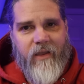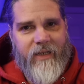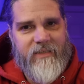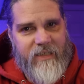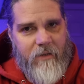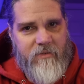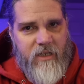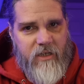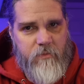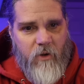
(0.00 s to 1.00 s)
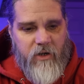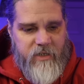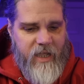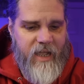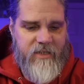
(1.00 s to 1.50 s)
And Samsung
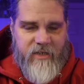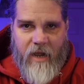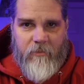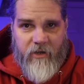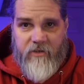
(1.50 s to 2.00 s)
SmartTags and Apple